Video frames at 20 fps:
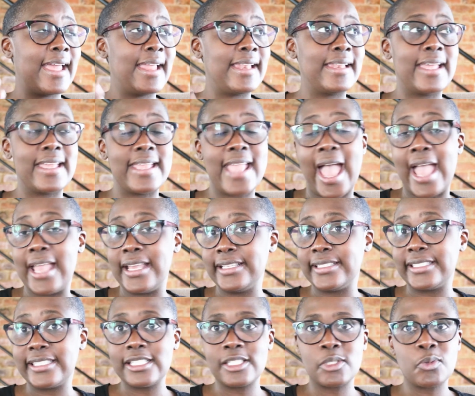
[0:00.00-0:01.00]
then yeah,
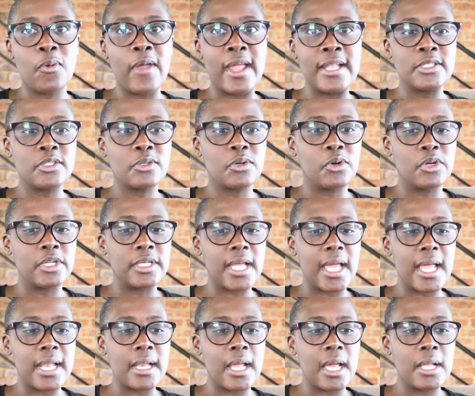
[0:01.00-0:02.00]
it just went good.
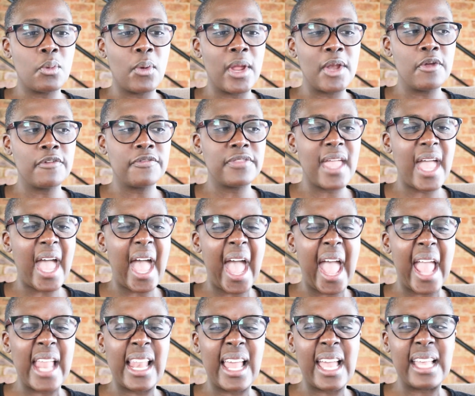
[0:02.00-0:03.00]
And one of the
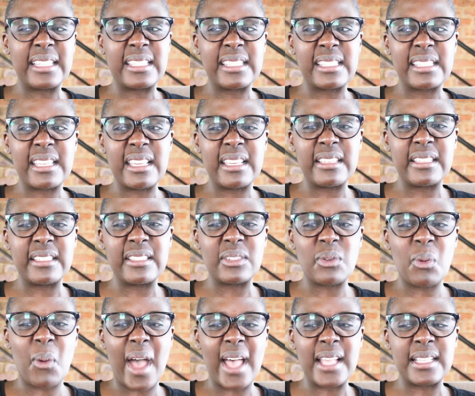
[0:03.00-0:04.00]
highlights
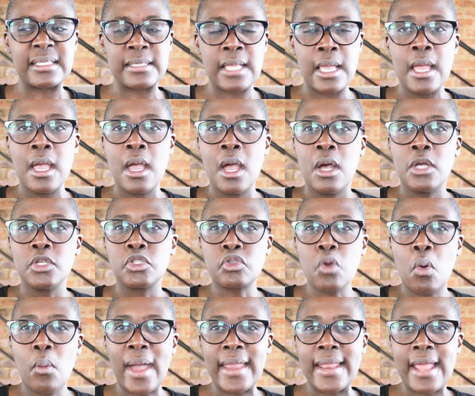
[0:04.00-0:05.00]
was,
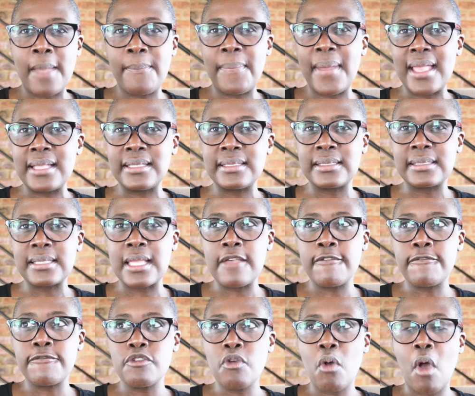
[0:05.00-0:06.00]
so what happens
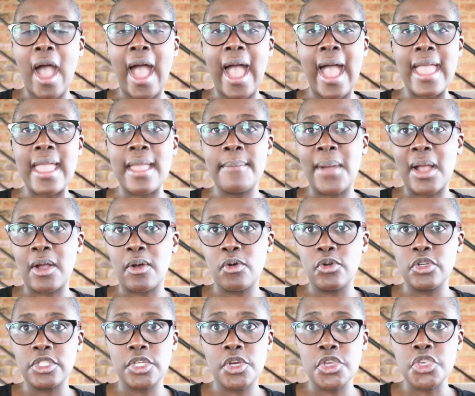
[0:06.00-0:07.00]
if you are a
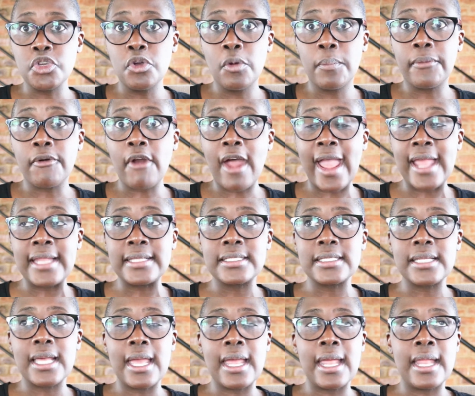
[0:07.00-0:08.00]
Magoti, a new bride,
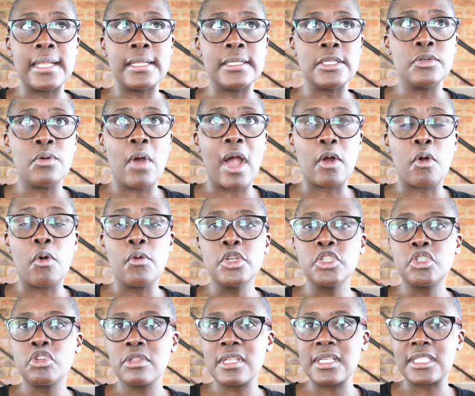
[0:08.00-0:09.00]
and you are
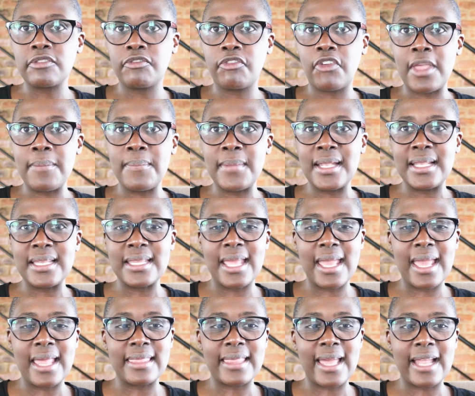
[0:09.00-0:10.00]
going to this family,
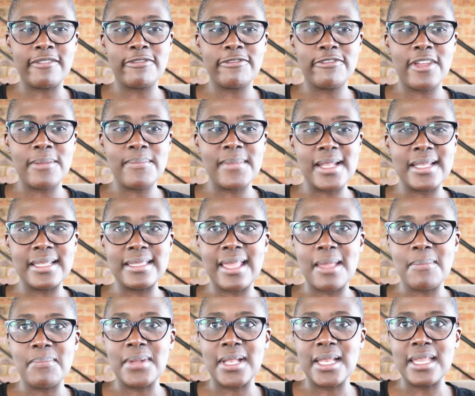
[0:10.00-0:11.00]
and that family,
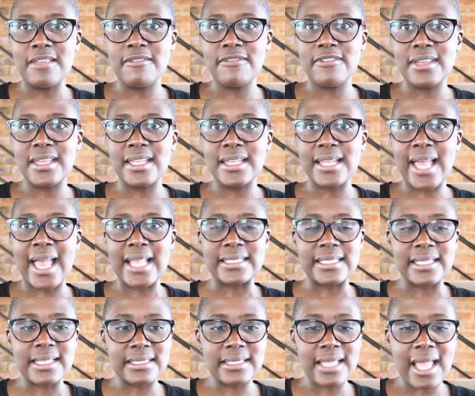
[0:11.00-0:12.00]
they believe in
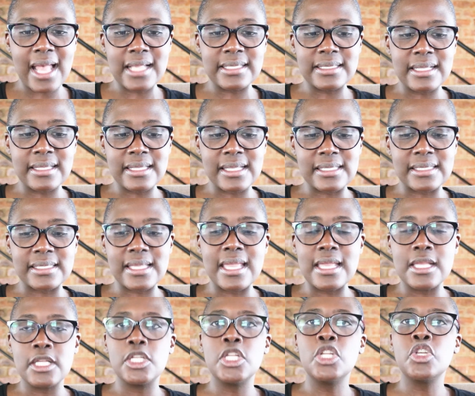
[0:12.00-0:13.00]
ancestors, and they're
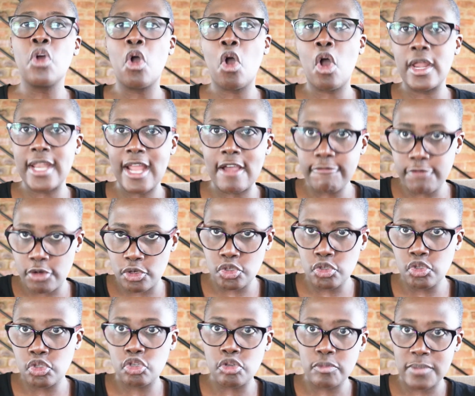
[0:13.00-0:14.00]
saying, in order for
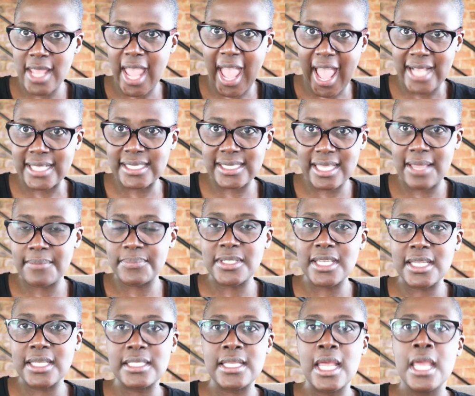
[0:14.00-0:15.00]
you to be
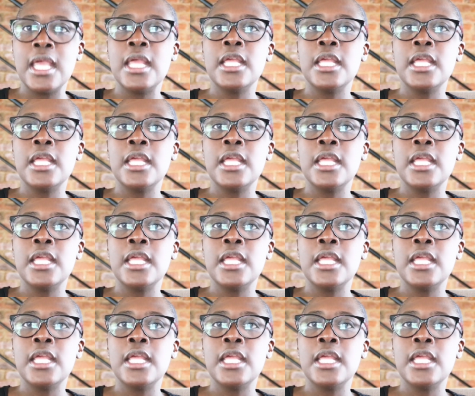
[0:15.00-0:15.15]
accepted